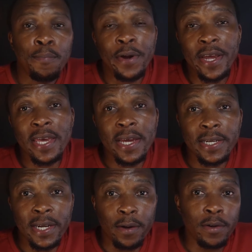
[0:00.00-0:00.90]
breaking
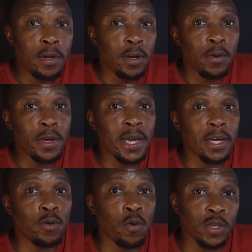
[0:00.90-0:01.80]
it down, looking
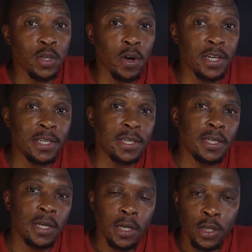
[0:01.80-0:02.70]
at course
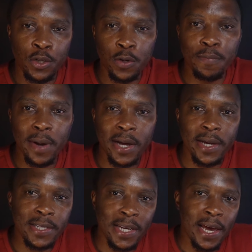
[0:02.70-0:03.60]
content, job
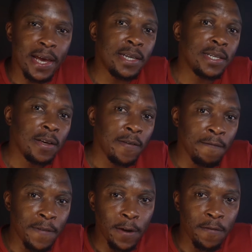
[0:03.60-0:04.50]
market, and
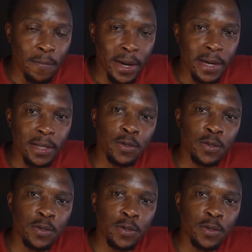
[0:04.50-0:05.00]
value for money.